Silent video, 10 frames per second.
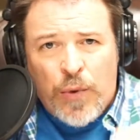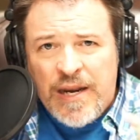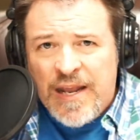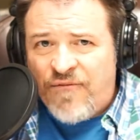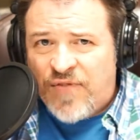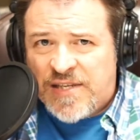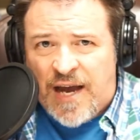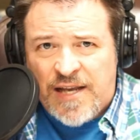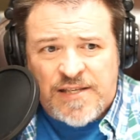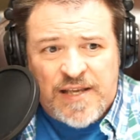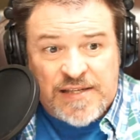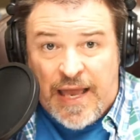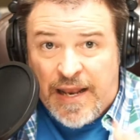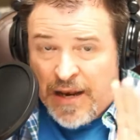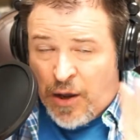We need to emphasize
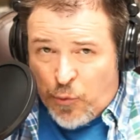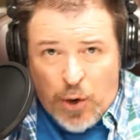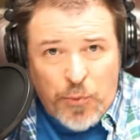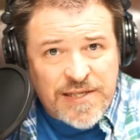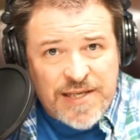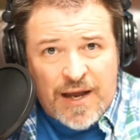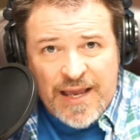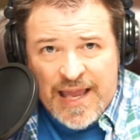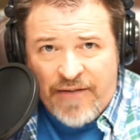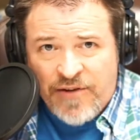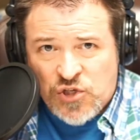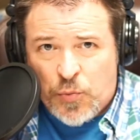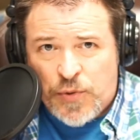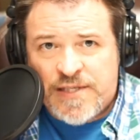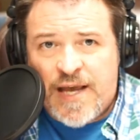this, and we don't want to sound like
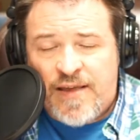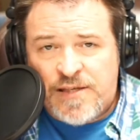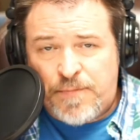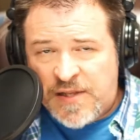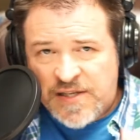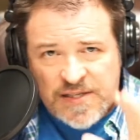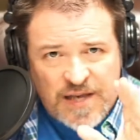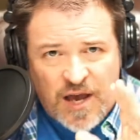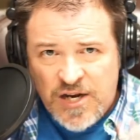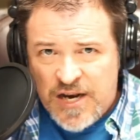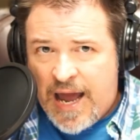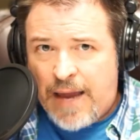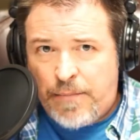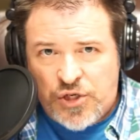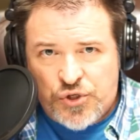Calvinists when we say this, but this is
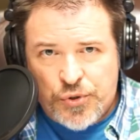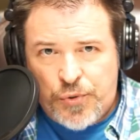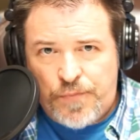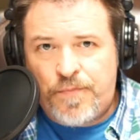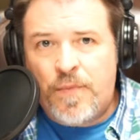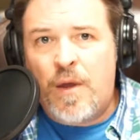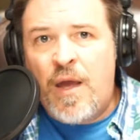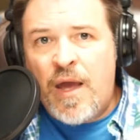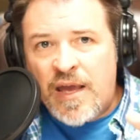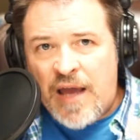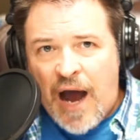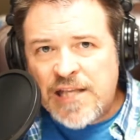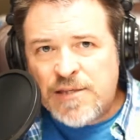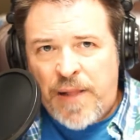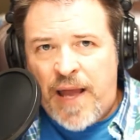undeniably true.
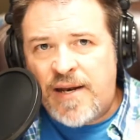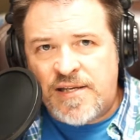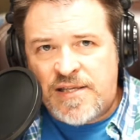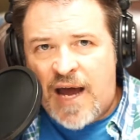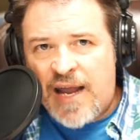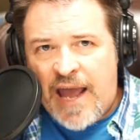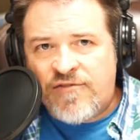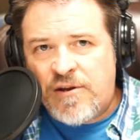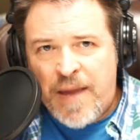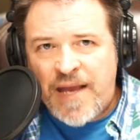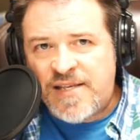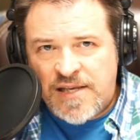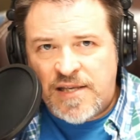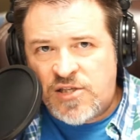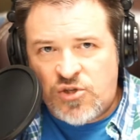God's plan does not have to make
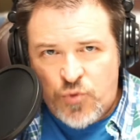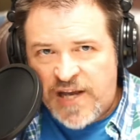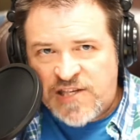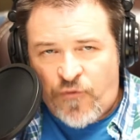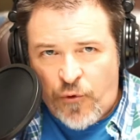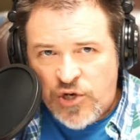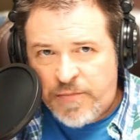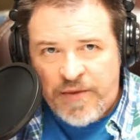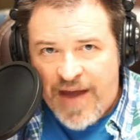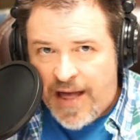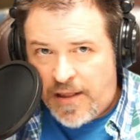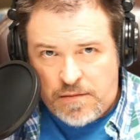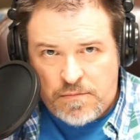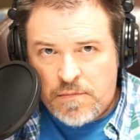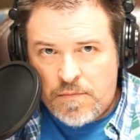sense to us for it to be valid.